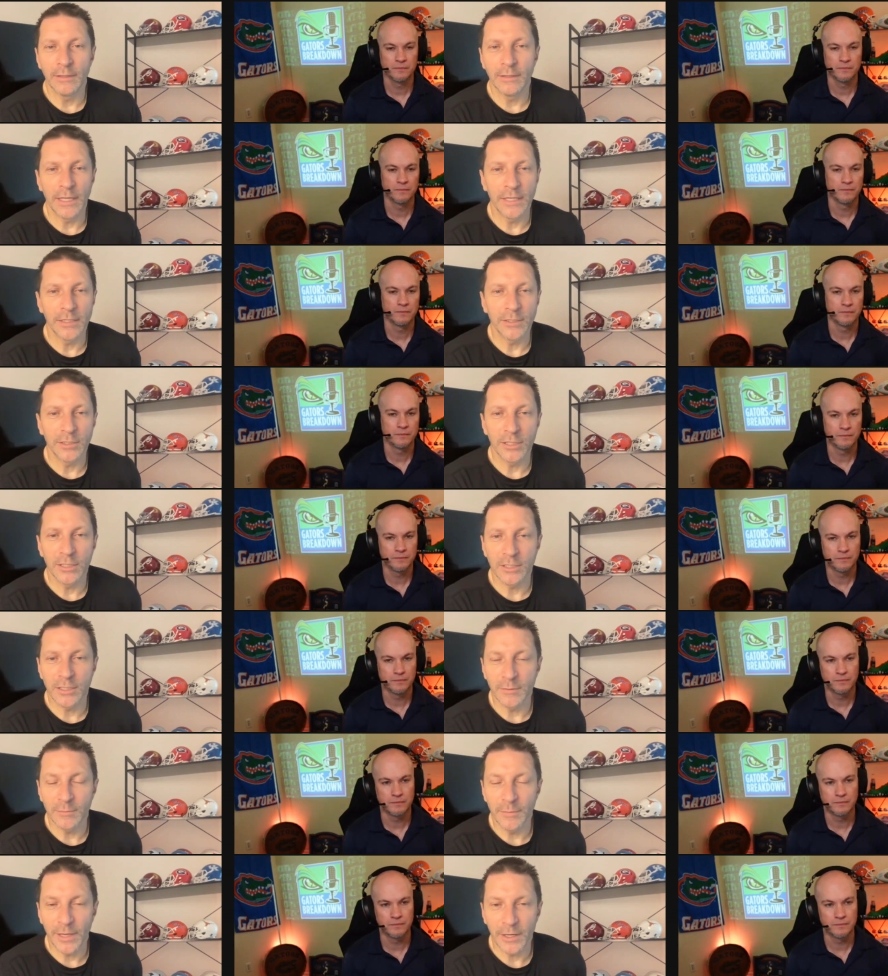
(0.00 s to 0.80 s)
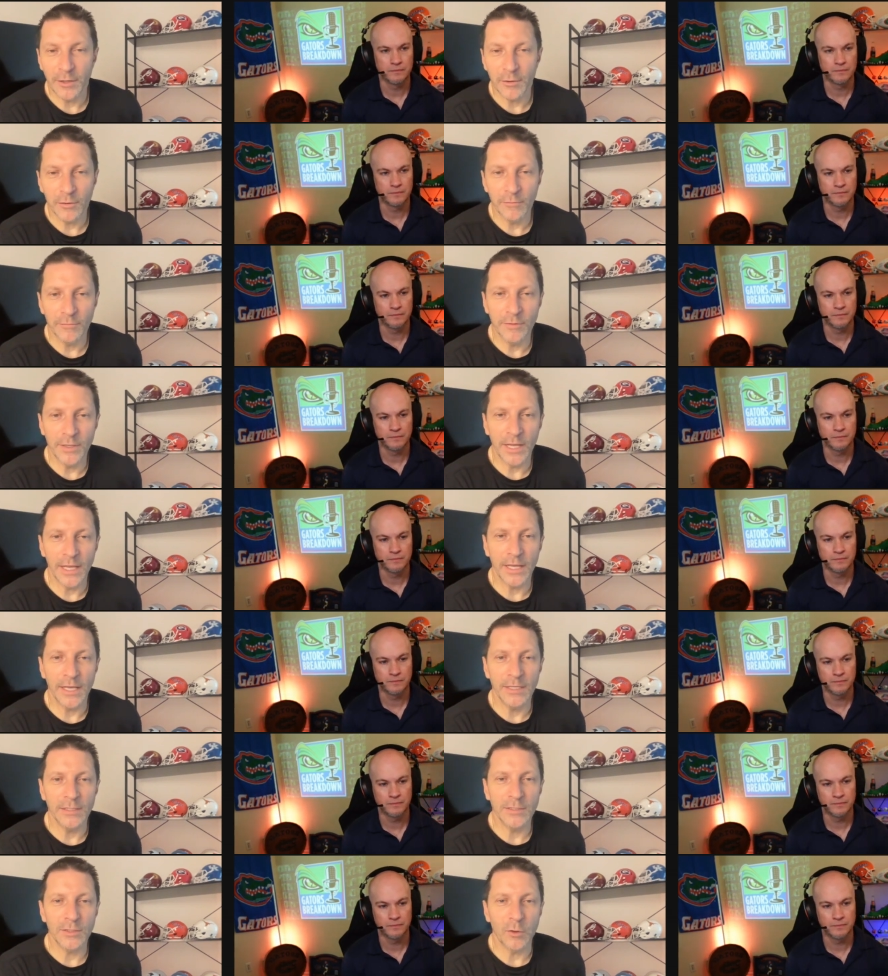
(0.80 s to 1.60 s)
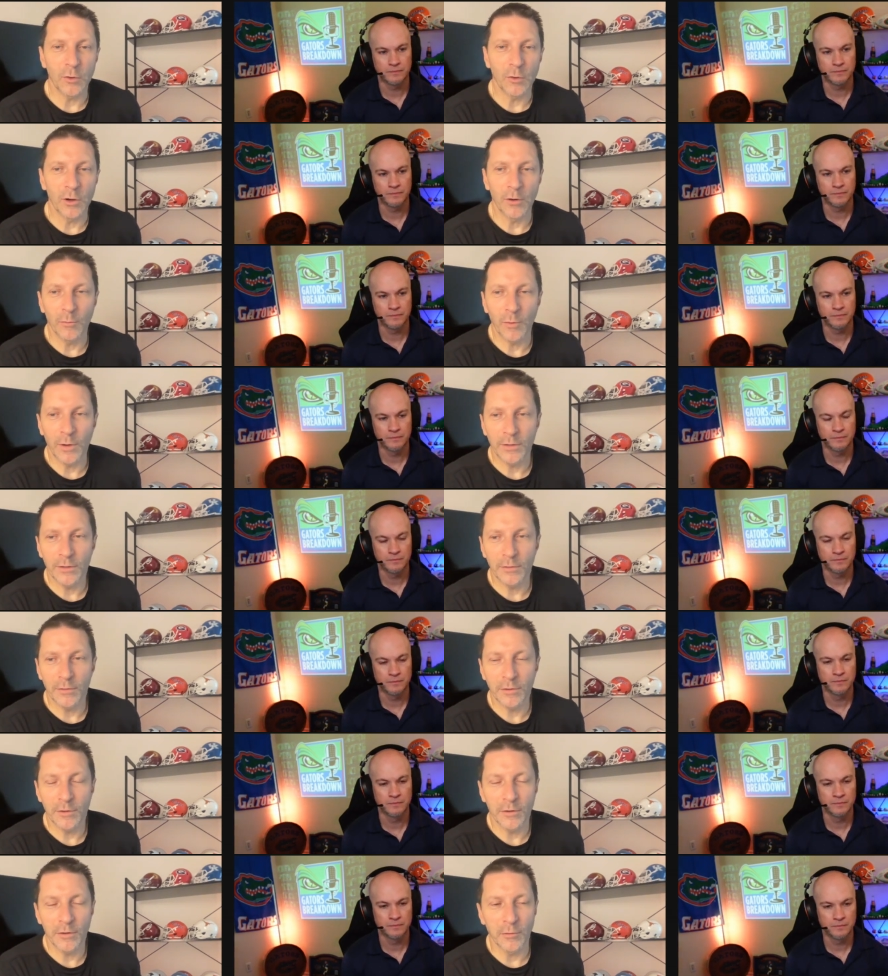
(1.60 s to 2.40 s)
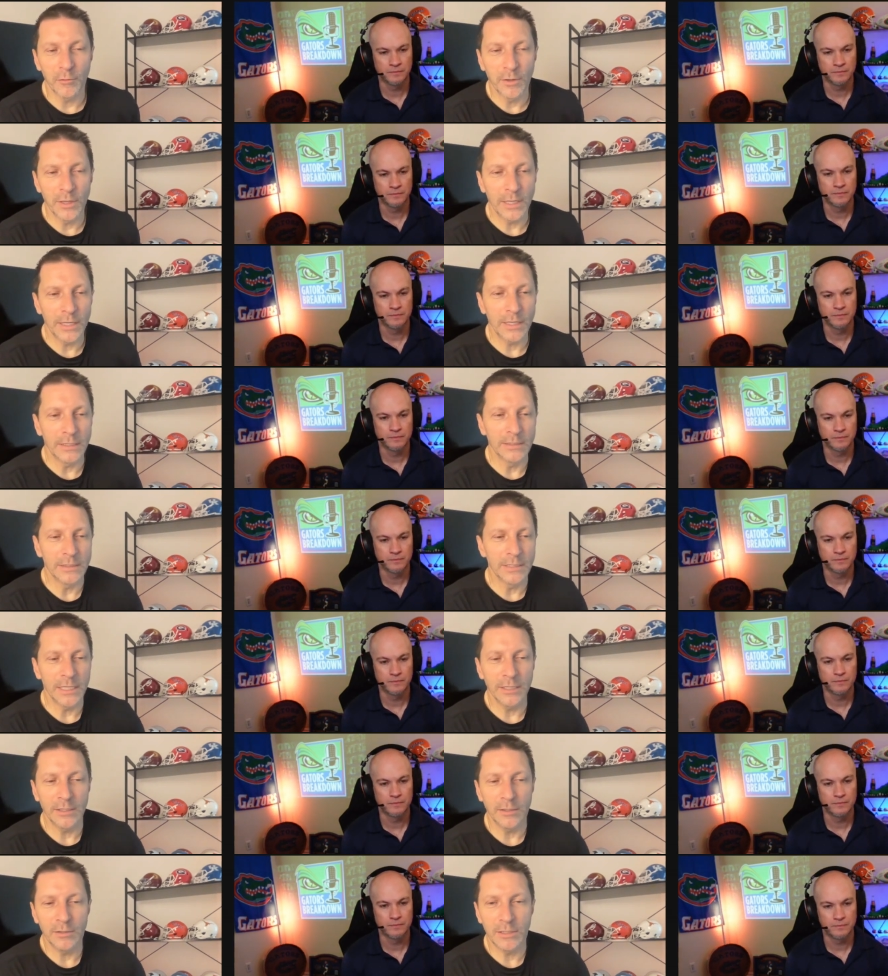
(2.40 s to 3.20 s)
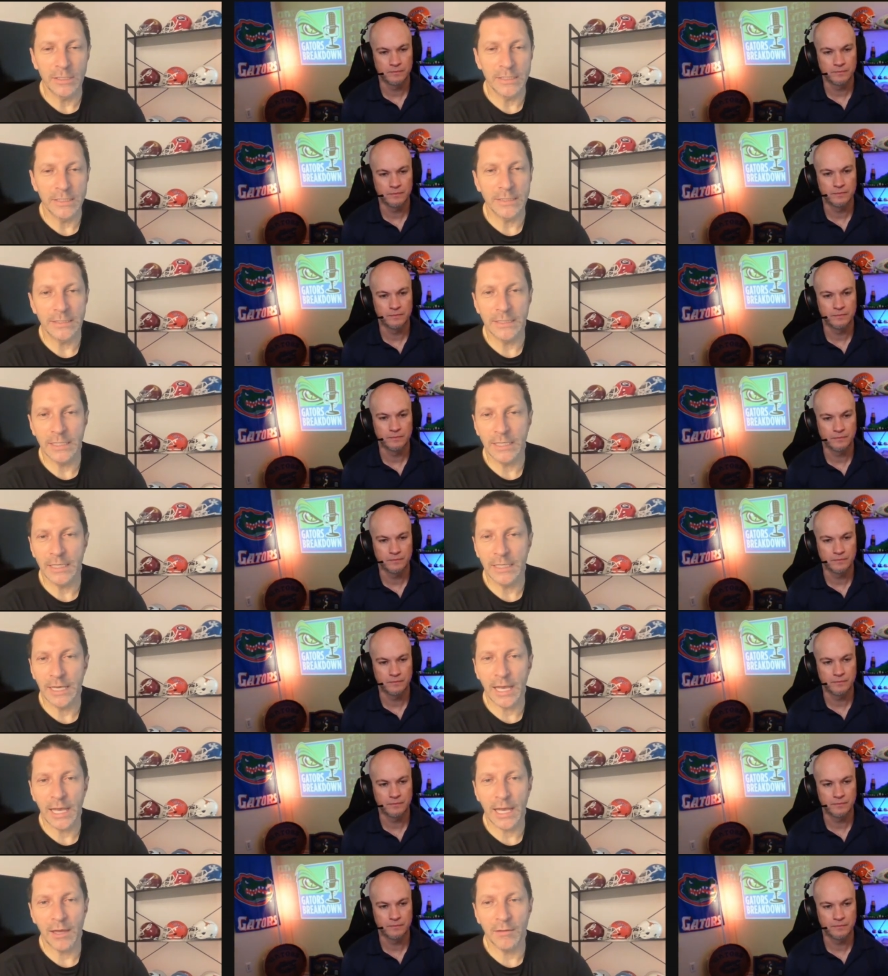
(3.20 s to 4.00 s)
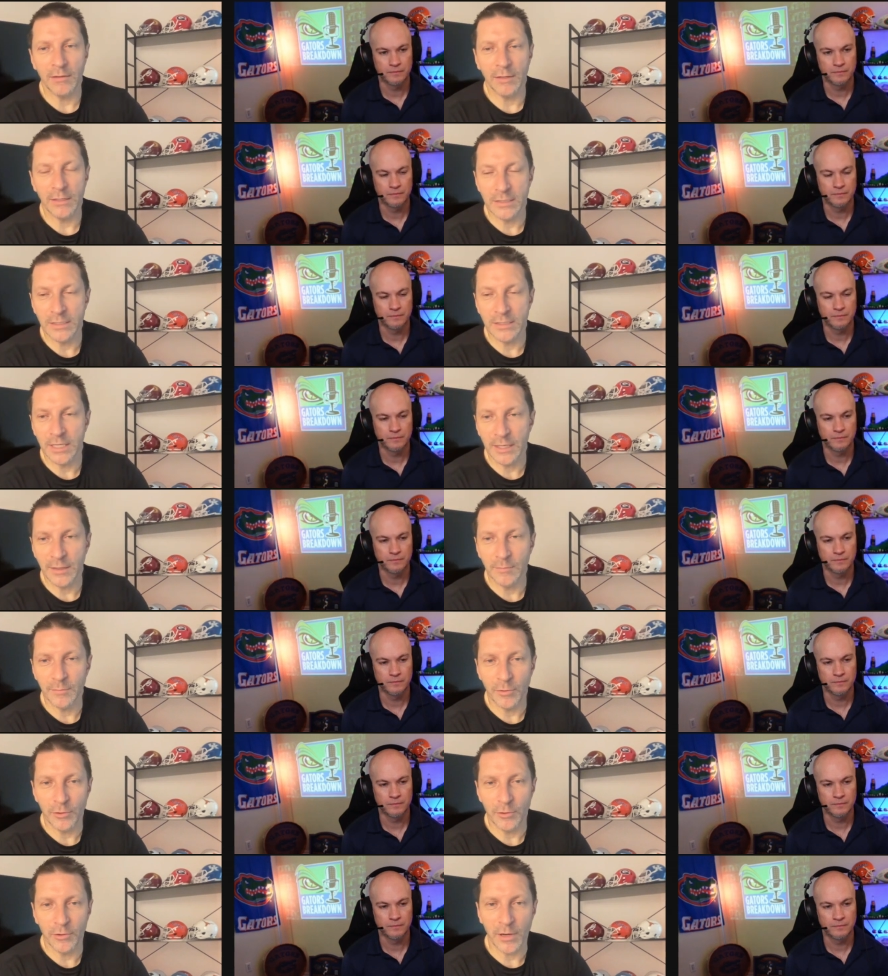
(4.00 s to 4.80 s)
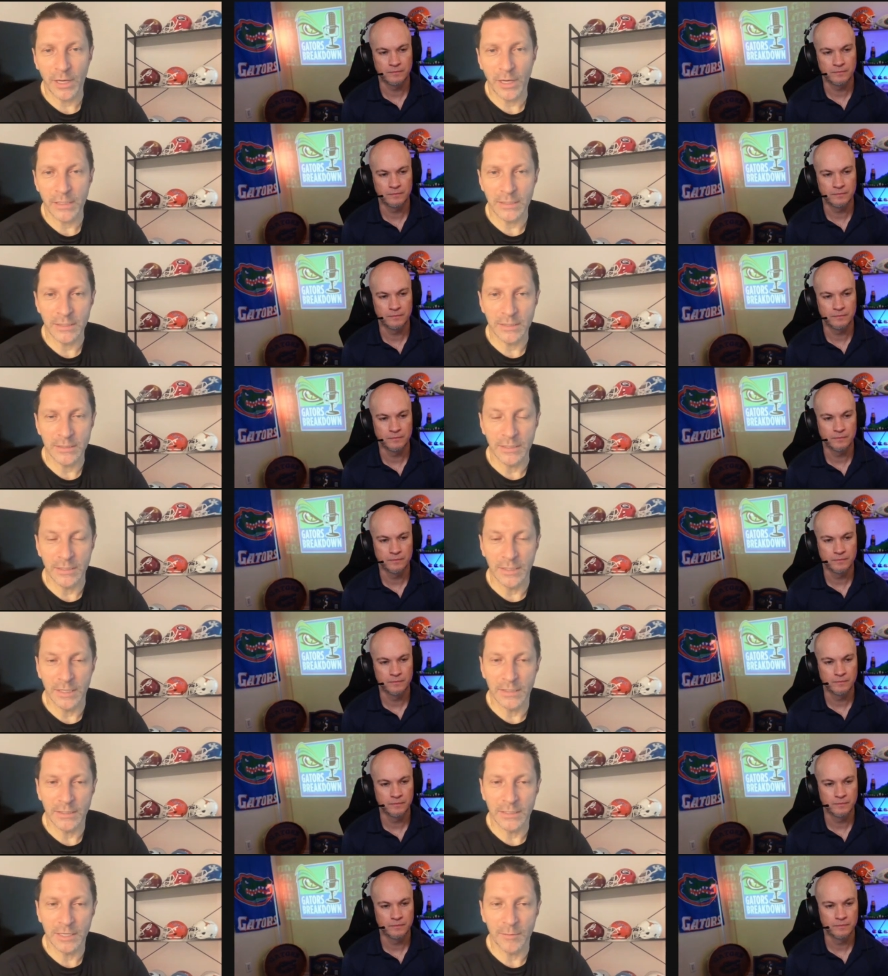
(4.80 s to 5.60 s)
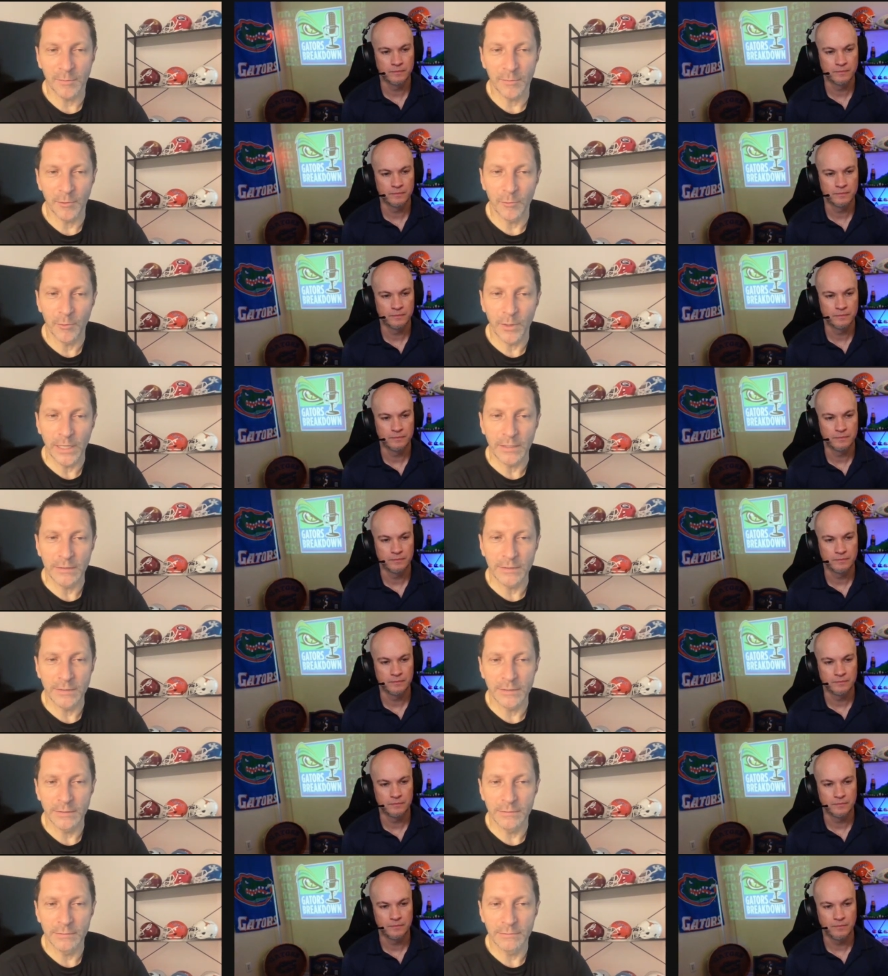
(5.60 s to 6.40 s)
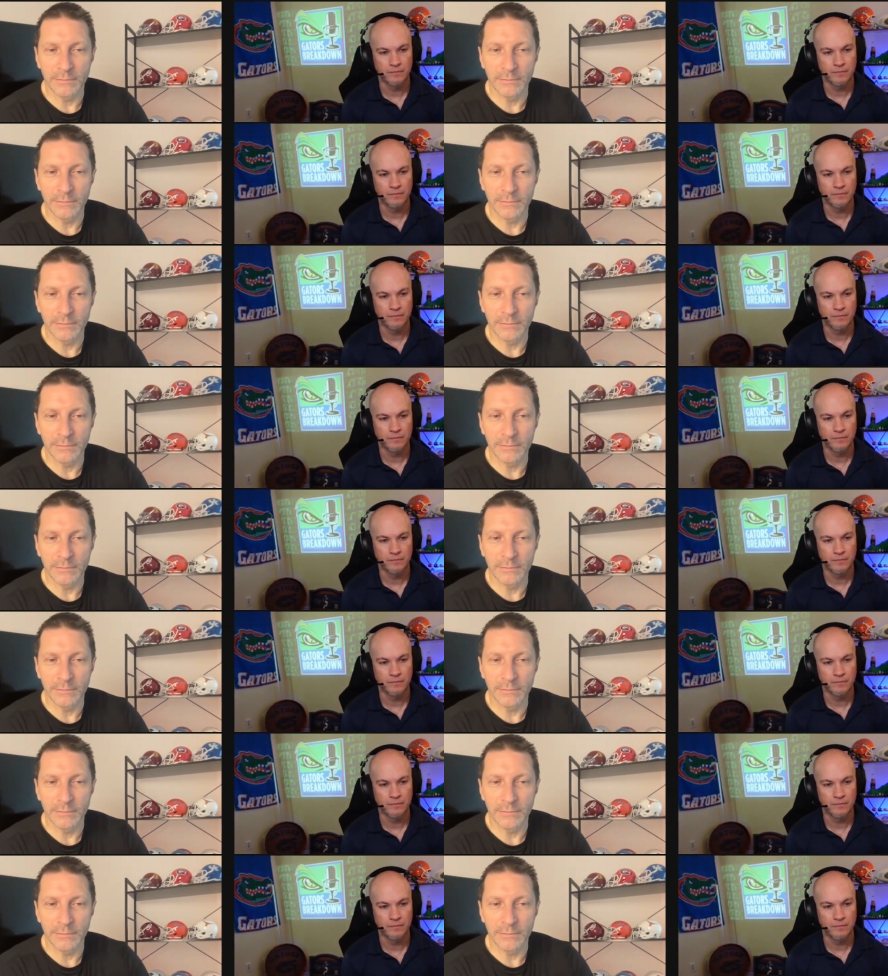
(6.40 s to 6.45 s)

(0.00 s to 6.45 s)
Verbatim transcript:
Speaker 1: it's just a matter of days, or whether they're going to continue to see how this team progresses the next couple weeks.